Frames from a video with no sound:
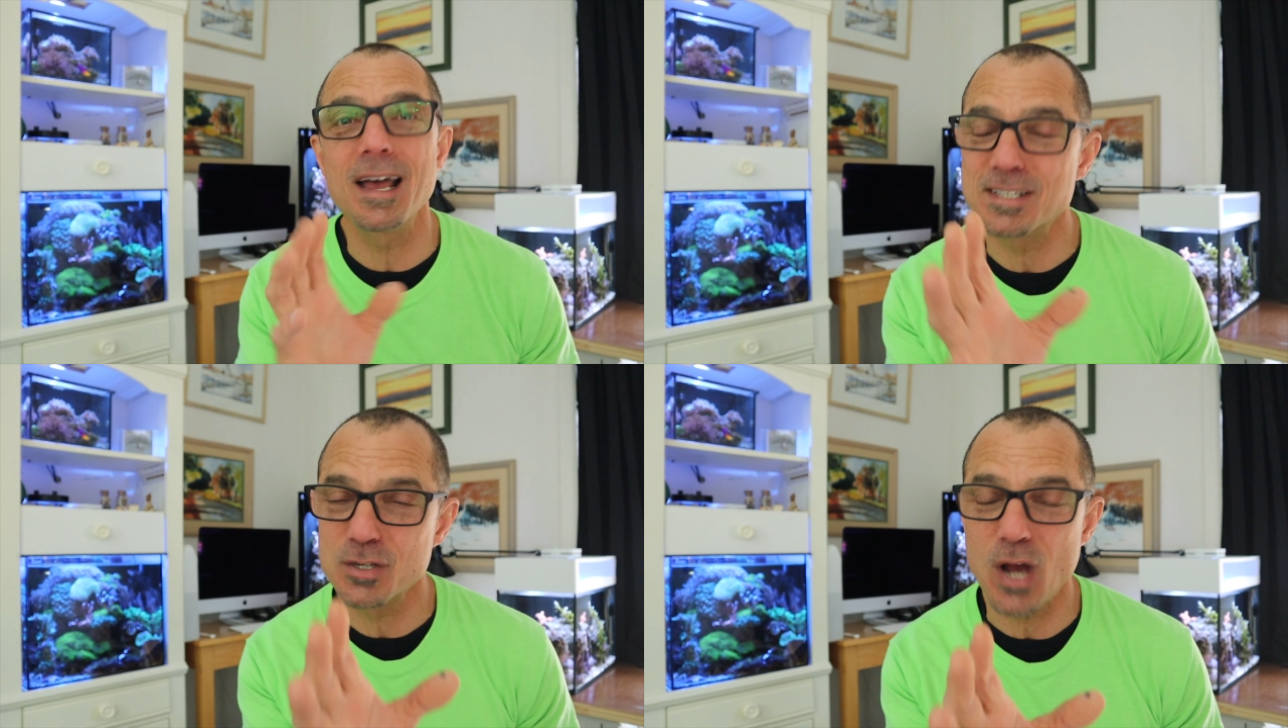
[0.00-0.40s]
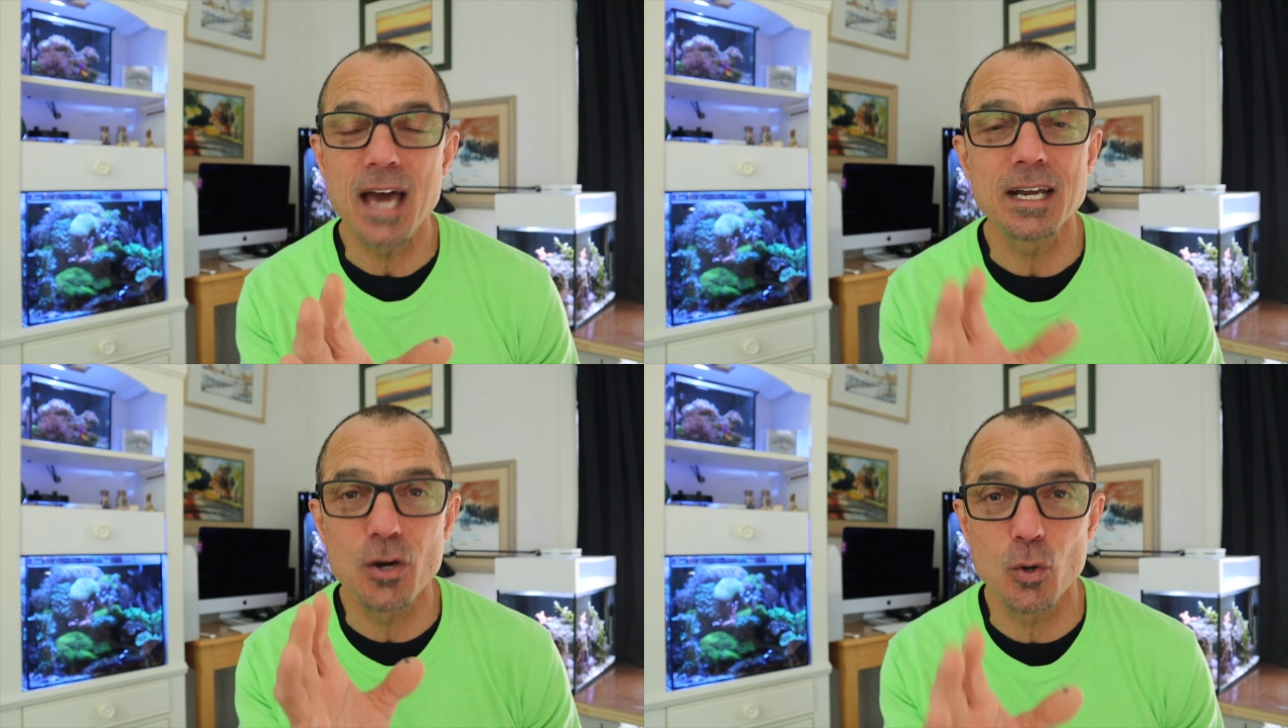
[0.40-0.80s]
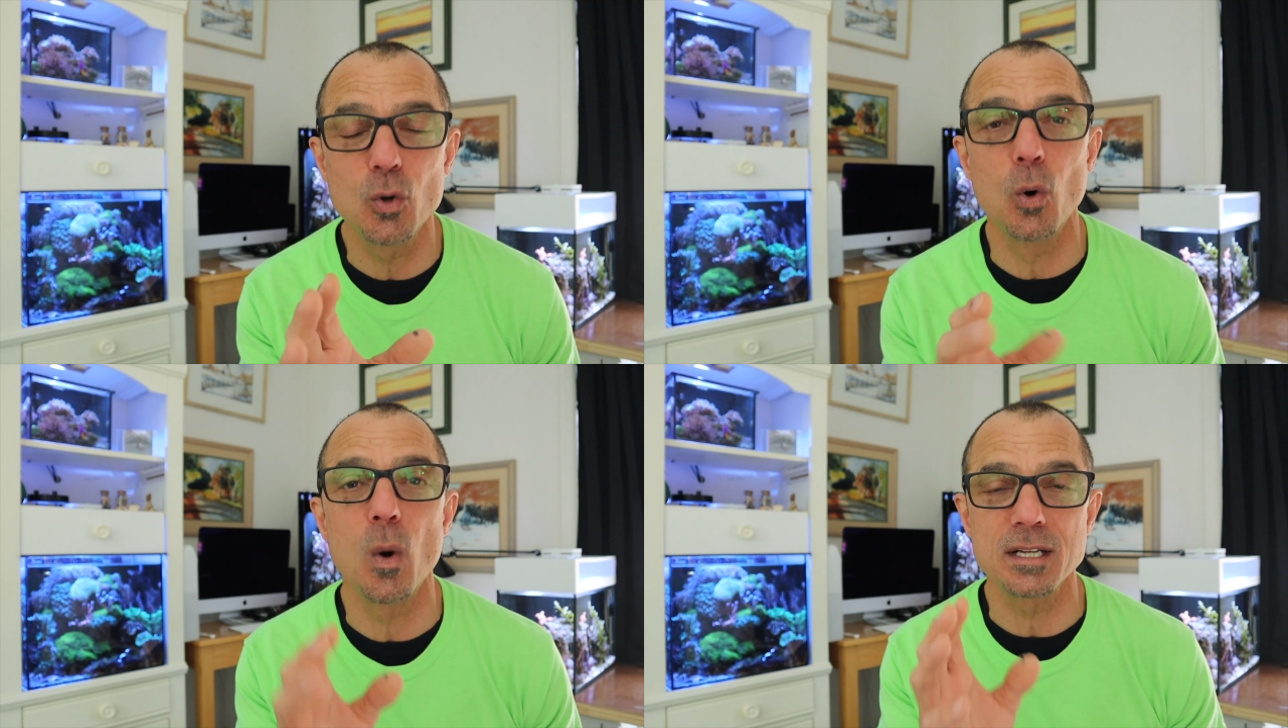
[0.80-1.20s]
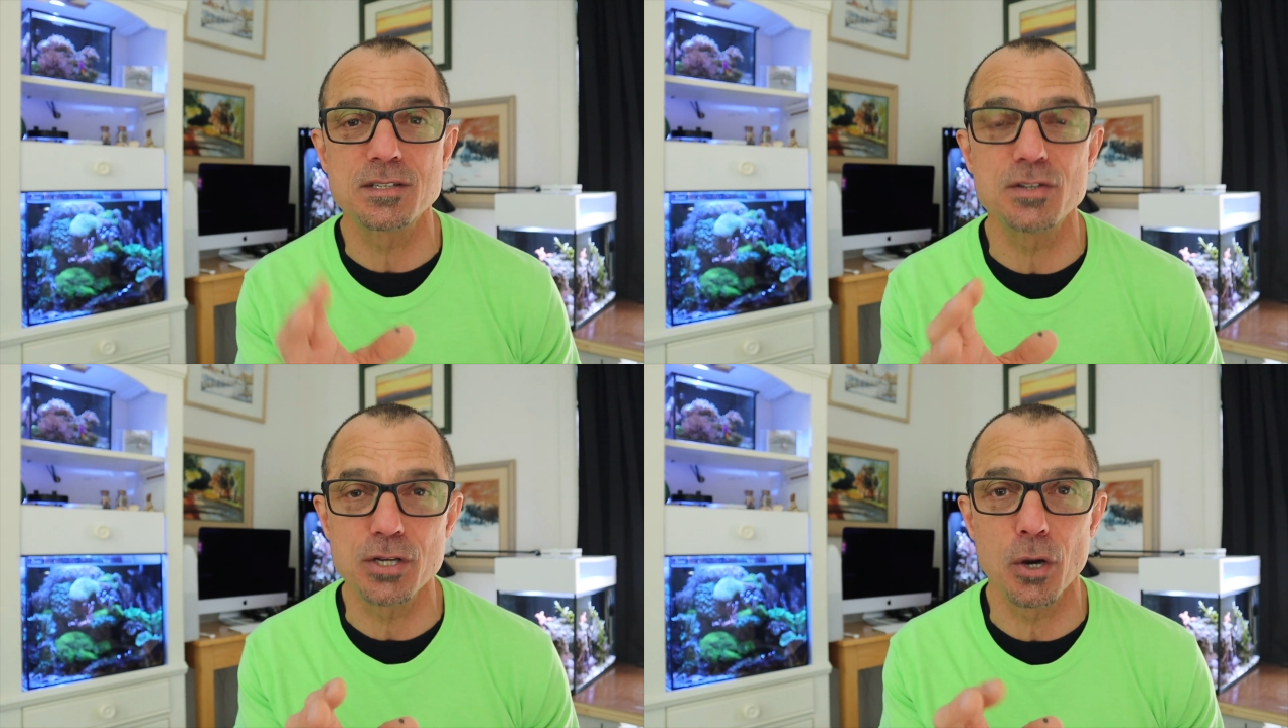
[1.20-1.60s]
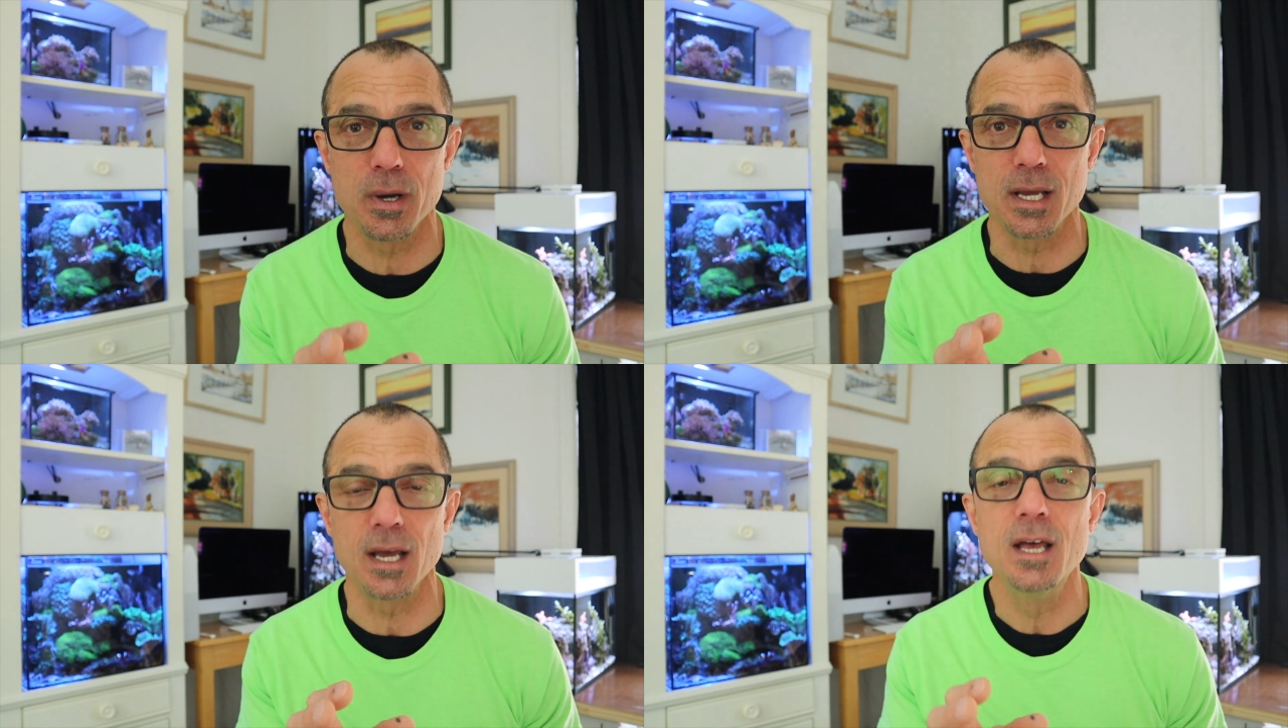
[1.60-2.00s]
it's kind of cool what it's doing.